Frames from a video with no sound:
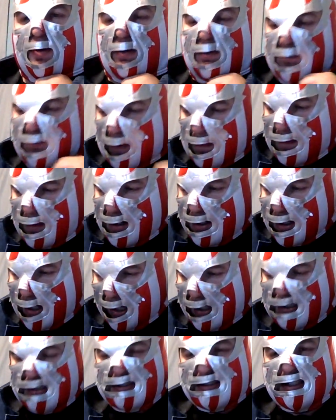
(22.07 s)
from the
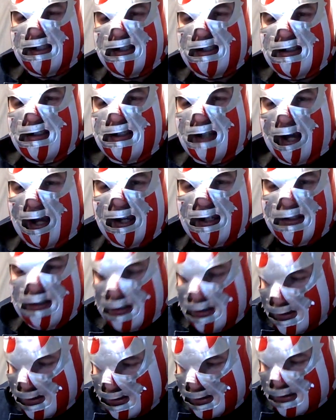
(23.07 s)

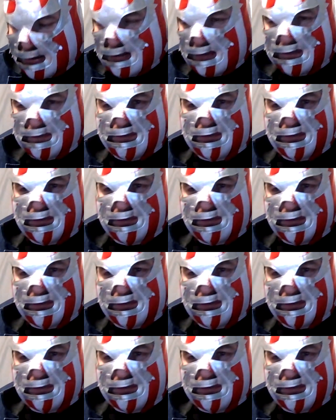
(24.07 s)
1990s.